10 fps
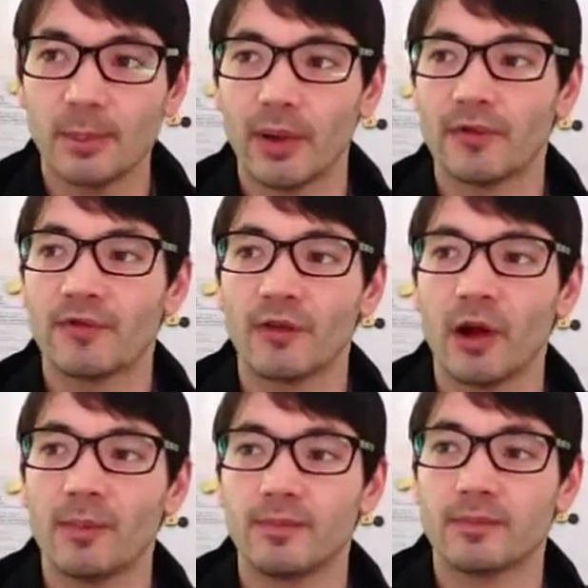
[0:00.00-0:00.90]
but
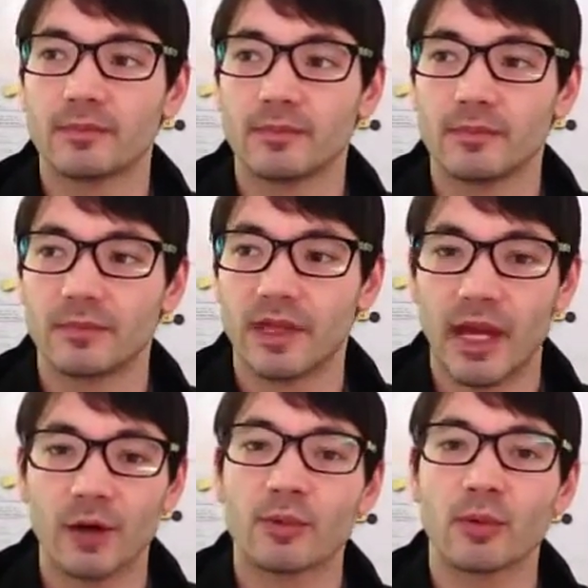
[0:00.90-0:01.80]
from the
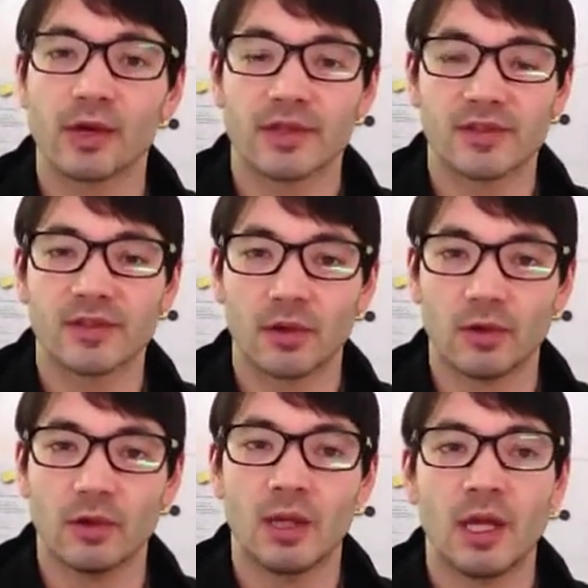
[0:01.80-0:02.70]
airport in
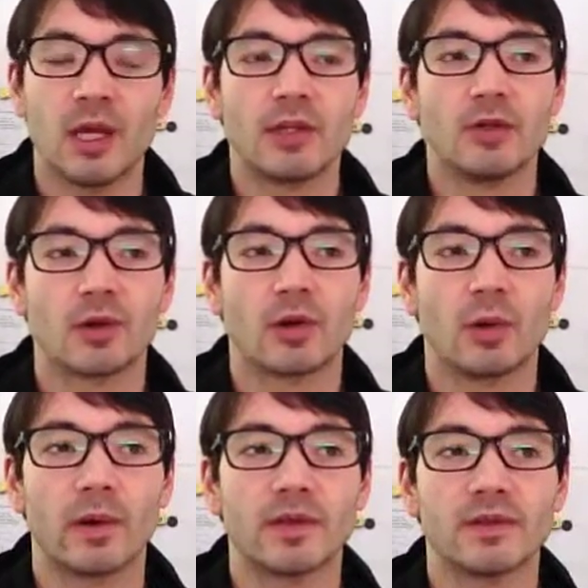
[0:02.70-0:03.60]
Seoul, you're
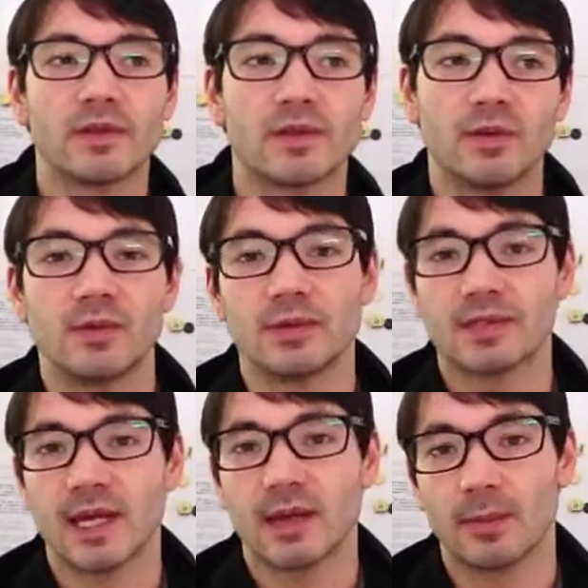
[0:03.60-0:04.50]
going to
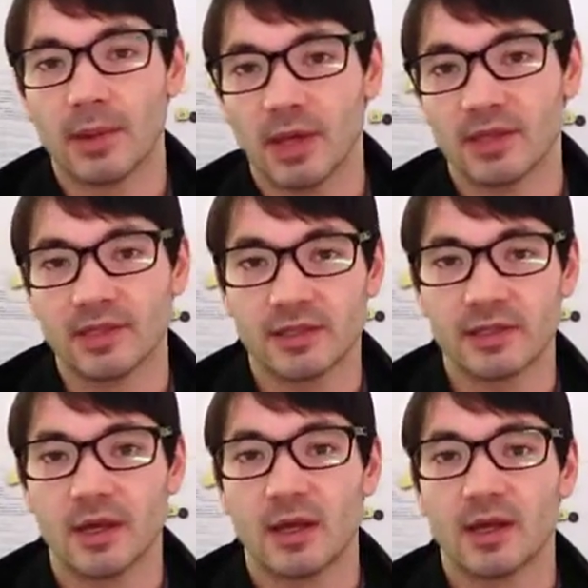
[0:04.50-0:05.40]
take a bus
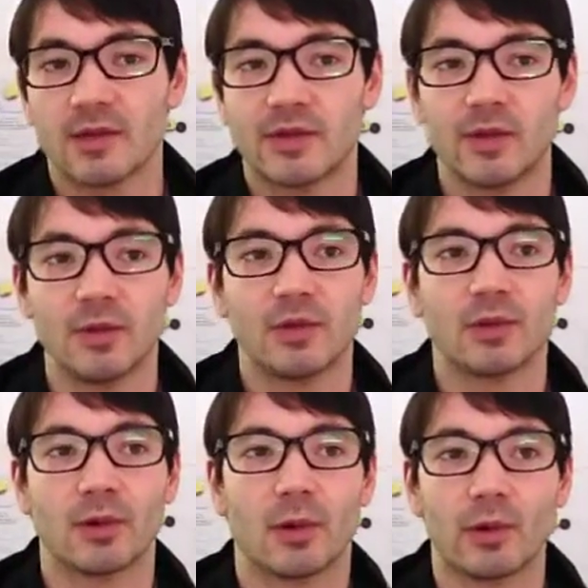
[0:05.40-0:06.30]
to
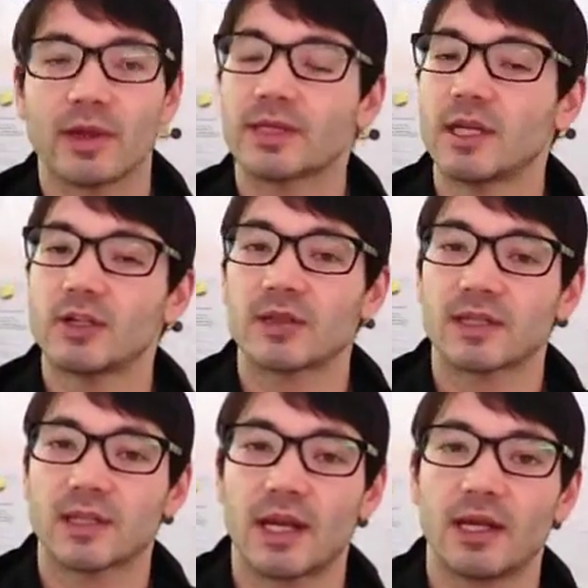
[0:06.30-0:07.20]
your orientation
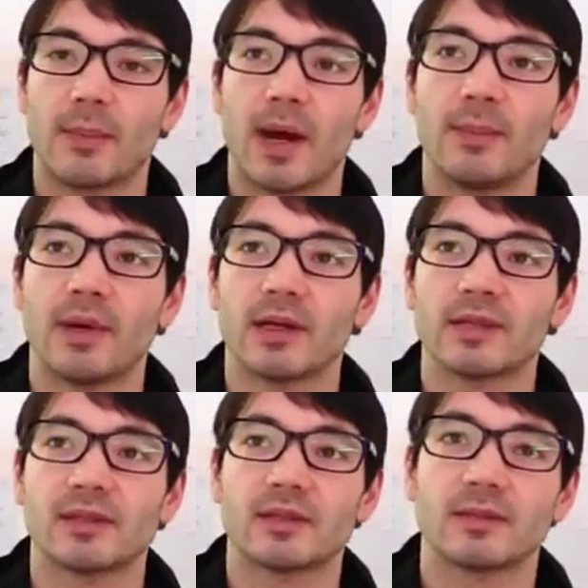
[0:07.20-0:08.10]
site. Now, my
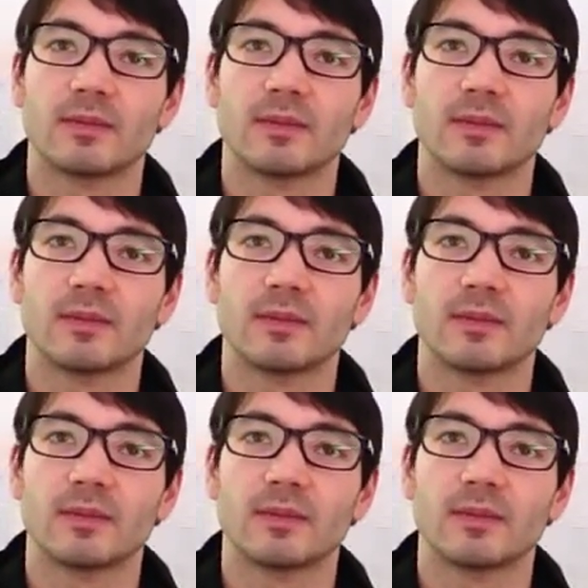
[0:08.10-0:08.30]
bus